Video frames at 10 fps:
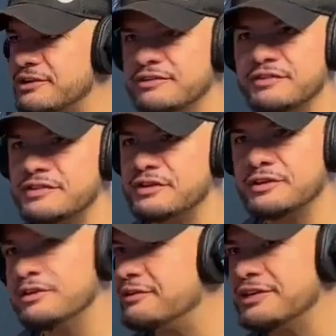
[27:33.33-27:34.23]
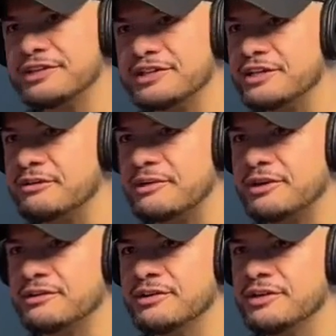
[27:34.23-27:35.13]
even right. if you don't know anything
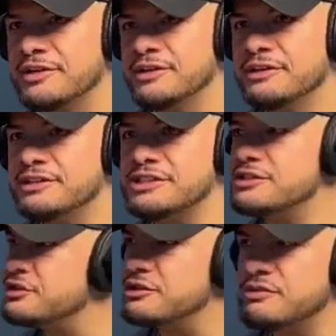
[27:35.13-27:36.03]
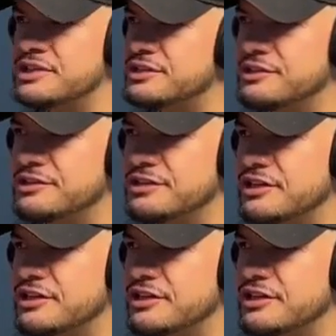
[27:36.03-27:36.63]
about. Just do your research